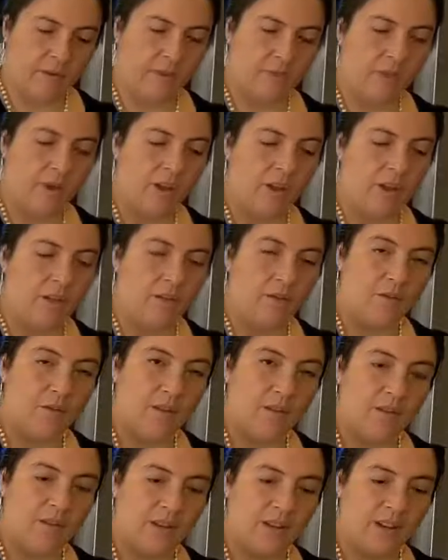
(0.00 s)
We got our
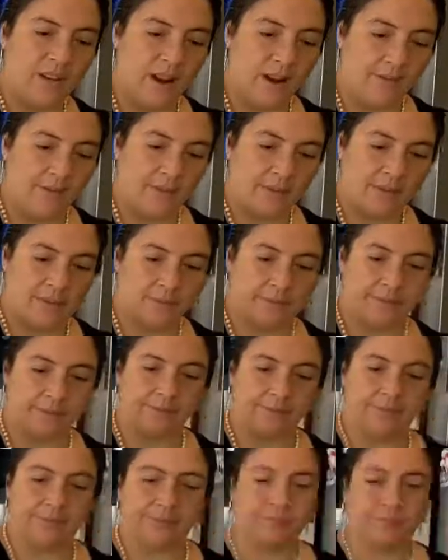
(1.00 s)
50 grams.
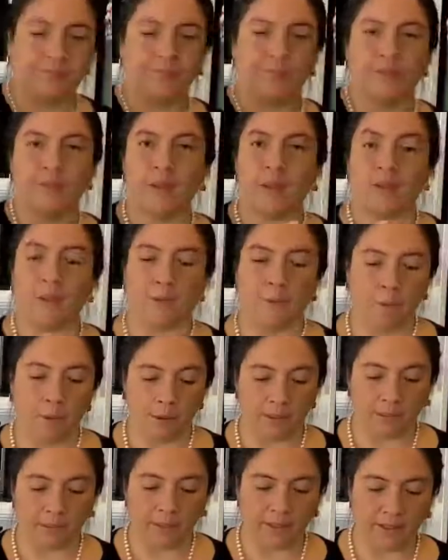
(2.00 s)

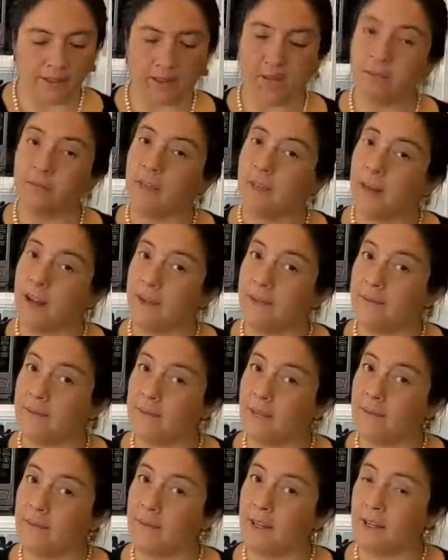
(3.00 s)
Perfect. I have
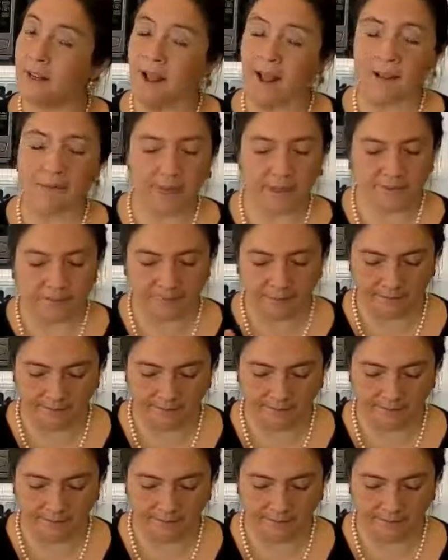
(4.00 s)
50 grams.